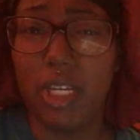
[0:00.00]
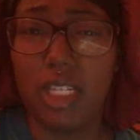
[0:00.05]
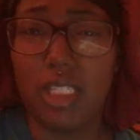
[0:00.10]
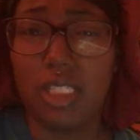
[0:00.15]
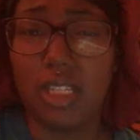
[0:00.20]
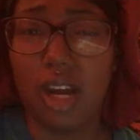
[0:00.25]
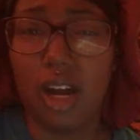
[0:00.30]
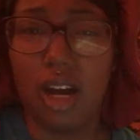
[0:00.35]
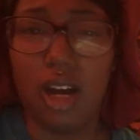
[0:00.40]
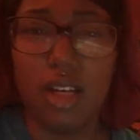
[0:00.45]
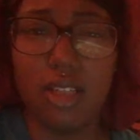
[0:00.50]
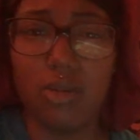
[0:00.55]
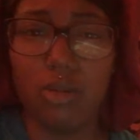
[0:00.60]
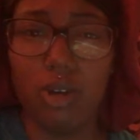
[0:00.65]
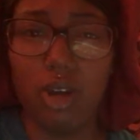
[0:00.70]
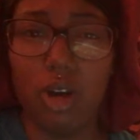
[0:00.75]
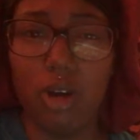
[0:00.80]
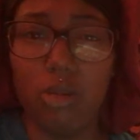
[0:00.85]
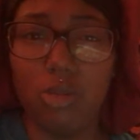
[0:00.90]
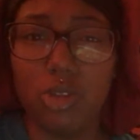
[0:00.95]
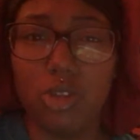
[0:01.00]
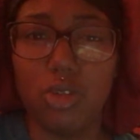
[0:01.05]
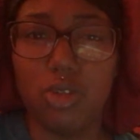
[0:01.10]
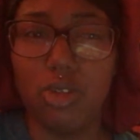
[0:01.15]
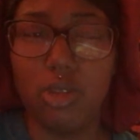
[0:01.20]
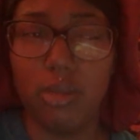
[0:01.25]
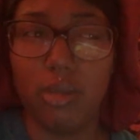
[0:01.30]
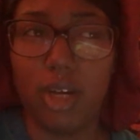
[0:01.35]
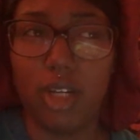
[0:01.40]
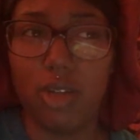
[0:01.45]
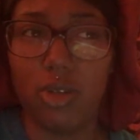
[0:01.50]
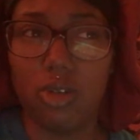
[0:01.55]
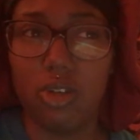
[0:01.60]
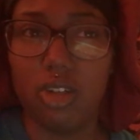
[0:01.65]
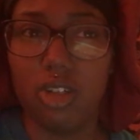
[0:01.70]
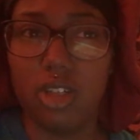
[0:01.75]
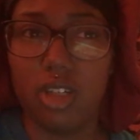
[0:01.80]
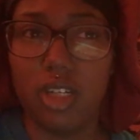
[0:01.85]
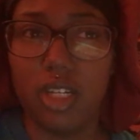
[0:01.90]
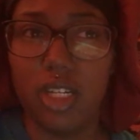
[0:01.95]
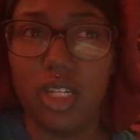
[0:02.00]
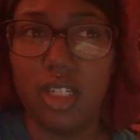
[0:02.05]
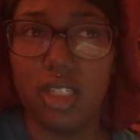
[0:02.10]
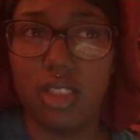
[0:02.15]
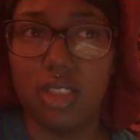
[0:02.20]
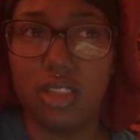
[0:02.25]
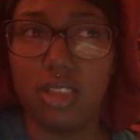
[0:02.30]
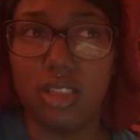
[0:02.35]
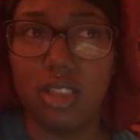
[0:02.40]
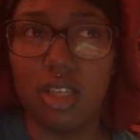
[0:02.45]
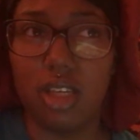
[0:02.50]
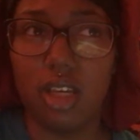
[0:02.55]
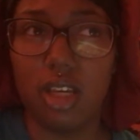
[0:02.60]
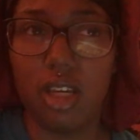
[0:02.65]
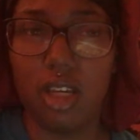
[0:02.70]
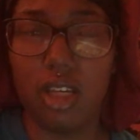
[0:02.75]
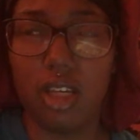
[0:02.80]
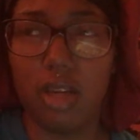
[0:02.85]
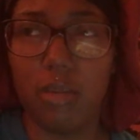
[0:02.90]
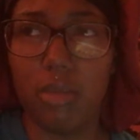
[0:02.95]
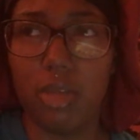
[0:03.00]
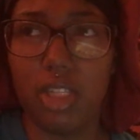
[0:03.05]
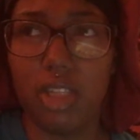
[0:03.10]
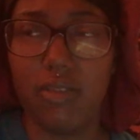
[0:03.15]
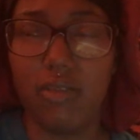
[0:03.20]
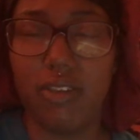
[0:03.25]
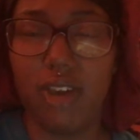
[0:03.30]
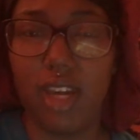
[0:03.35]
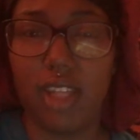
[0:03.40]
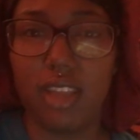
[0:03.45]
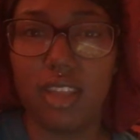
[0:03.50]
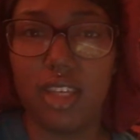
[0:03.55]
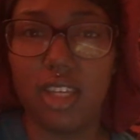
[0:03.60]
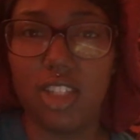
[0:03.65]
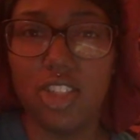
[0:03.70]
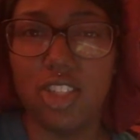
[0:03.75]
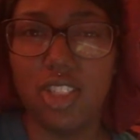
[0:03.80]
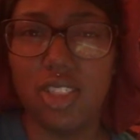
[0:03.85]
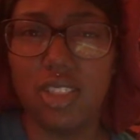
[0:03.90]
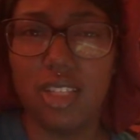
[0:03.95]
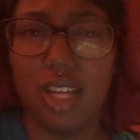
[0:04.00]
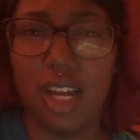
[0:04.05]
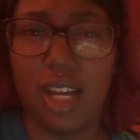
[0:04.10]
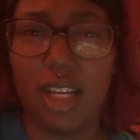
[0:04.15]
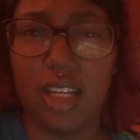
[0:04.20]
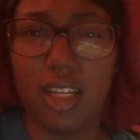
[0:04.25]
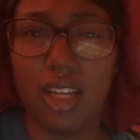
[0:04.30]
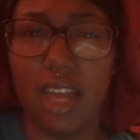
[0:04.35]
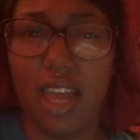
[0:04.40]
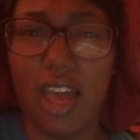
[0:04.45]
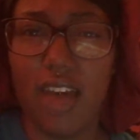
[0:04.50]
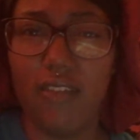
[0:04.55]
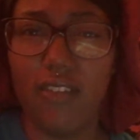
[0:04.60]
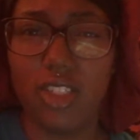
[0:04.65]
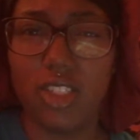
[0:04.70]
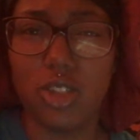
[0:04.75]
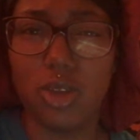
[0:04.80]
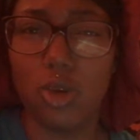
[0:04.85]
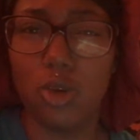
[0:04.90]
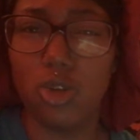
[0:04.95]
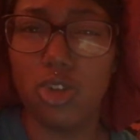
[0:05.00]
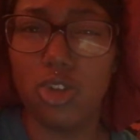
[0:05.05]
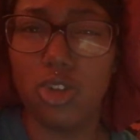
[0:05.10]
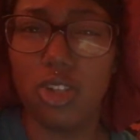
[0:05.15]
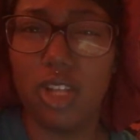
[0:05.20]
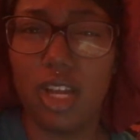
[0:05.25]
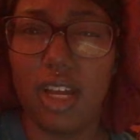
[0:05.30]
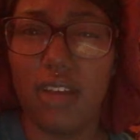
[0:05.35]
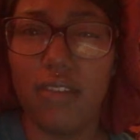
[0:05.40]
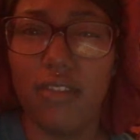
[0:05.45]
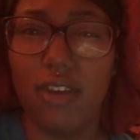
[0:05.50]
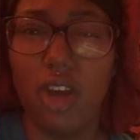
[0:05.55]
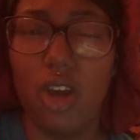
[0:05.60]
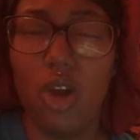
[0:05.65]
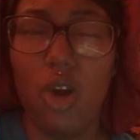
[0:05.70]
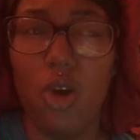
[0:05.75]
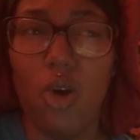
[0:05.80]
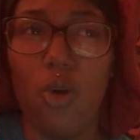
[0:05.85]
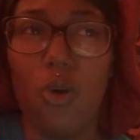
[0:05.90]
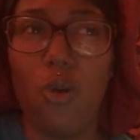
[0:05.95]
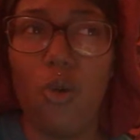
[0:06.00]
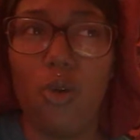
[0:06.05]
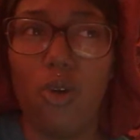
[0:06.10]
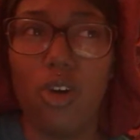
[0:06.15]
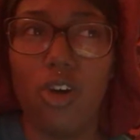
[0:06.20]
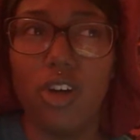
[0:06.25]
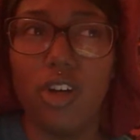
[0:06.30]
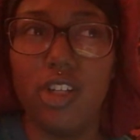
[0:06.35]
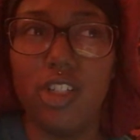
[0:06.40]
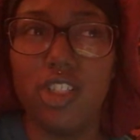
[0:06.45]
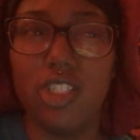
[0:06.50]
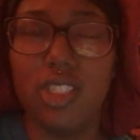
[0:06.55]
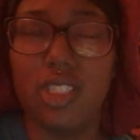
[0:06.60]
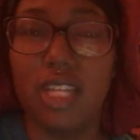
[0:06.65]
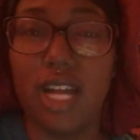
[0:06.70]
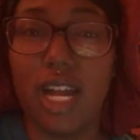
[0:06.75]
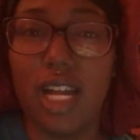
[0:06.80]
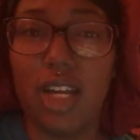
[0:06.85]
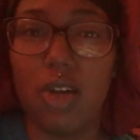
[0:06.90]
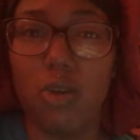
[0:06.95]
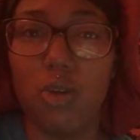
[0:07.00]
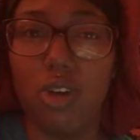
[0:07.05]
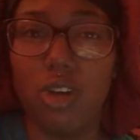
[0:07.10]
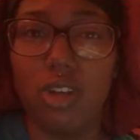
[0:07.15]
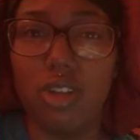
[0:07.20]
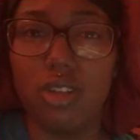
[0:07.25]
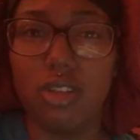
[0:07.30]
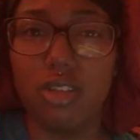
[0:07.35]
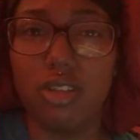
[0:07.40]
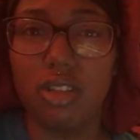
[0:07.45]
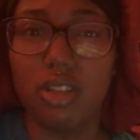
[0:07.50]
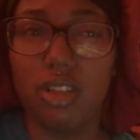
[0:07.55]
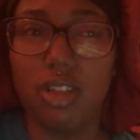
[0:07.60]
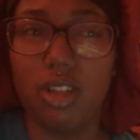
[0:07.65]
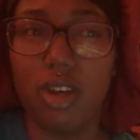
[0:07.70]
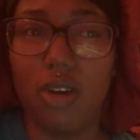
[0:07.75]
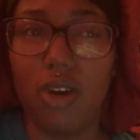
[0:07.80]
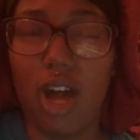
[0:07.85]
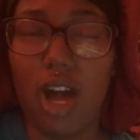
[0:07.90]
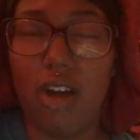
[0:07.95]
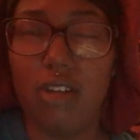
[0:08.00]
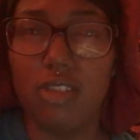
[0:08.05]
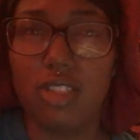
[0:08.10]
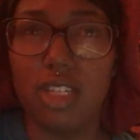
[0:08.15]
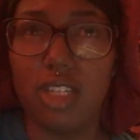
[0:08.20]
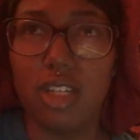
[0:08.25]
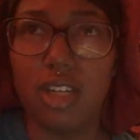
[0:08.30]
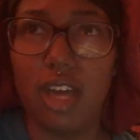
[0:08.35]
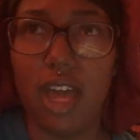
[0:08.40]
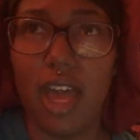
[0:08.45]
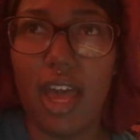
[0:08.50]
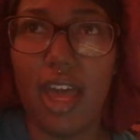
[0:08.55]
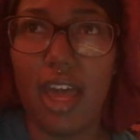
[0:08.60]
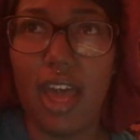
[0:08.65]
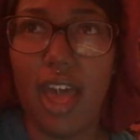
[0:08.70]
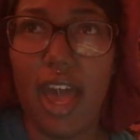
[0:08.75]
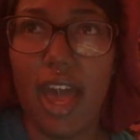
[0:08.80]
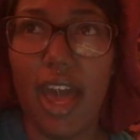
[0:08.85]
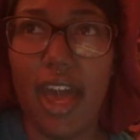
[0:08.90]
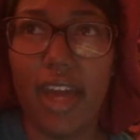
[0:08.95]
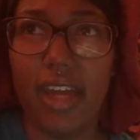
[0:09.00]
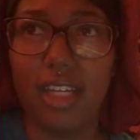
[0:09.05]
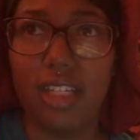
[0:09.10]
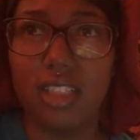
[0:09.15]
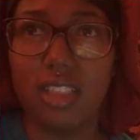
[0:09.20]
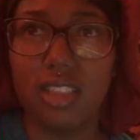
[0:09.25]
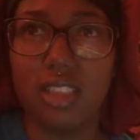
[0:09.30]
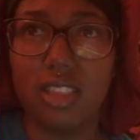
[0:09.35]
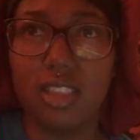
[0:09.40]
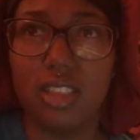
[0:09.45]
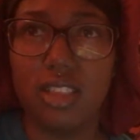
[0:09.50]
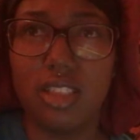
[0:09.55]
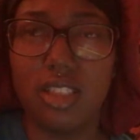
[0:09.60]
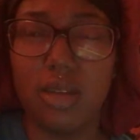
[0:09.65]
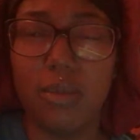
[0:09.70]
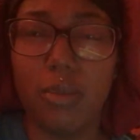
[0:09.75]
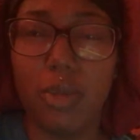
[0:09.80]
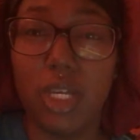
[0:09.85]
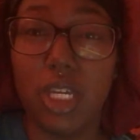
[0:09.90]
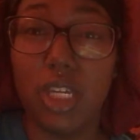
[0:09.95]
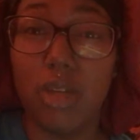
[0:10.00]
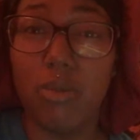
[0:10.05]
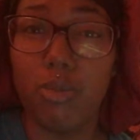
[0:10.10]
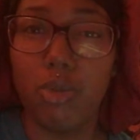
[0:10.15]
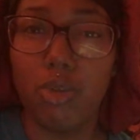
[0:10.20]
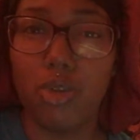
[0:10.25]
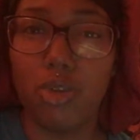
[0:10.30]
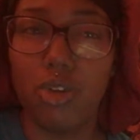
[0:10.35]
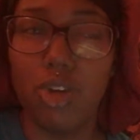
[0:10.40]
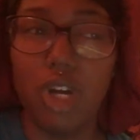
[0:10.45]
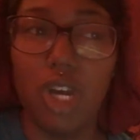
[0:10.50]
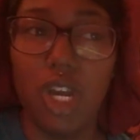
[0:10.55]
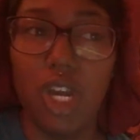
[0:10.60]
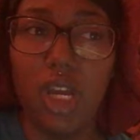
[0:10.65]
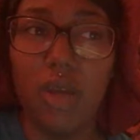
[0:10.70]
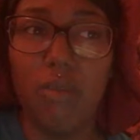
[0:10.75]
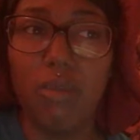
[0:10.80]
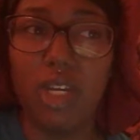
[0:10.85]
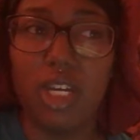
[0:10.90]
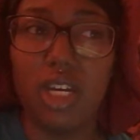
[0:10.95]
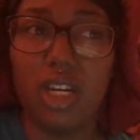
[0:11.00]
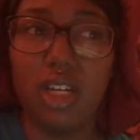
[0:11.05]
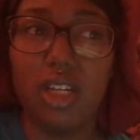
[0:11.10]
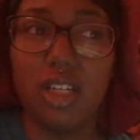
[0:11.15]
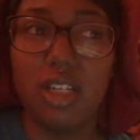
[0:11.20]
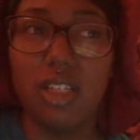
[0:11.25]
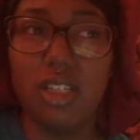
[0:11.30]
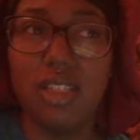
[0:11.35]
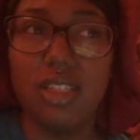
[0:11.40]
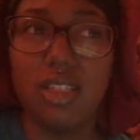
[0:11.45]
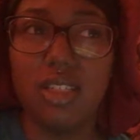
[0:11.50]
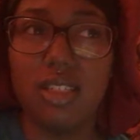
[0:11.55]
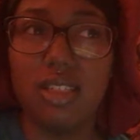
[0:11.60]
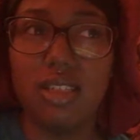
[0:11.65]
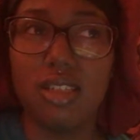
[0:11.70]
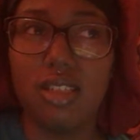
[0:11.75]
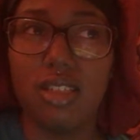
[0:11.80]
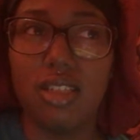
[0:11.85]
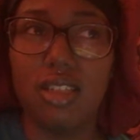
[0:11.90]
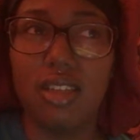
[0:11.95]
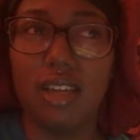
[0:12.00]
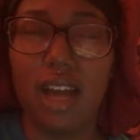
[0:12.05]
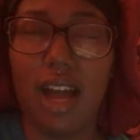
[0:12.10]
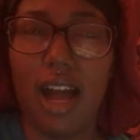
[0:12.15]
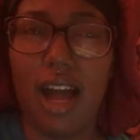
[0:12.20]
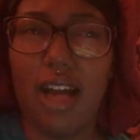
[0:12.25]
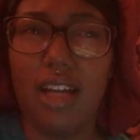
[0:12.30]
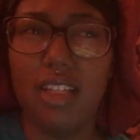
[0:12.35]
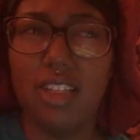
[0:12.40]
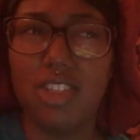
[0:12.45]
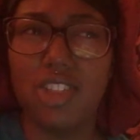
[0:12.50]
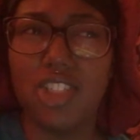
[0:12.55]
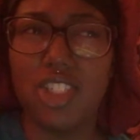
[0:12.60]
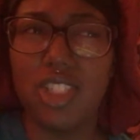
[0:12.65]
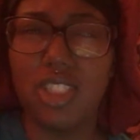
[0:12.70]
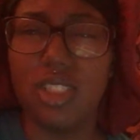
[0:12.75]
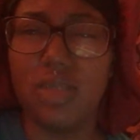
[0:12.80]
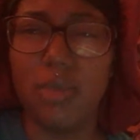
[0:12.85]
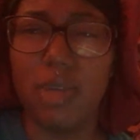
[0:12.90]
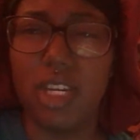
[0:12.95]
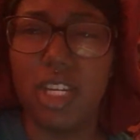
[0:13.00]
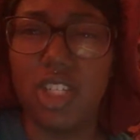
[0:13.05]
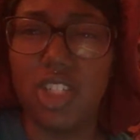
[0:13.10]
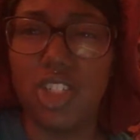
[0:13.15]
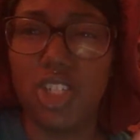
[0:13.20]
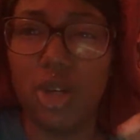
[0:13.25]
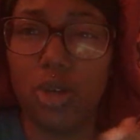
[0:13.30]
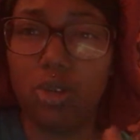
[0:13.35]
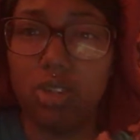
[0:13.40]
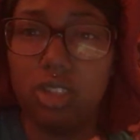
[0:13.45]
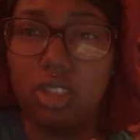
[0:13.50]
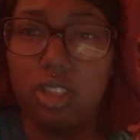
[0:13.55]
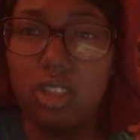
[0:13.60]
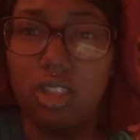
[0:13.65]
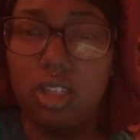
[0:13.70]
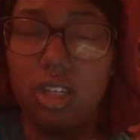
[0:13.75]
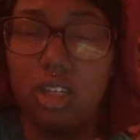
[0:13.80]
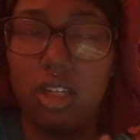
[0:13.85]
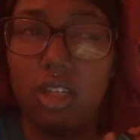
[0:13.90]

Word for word: biggest cons with homeschooling my daughter is gonna be the fact that she's not gonna have a social life or she's not going to know how to act to people because she's being sheltered.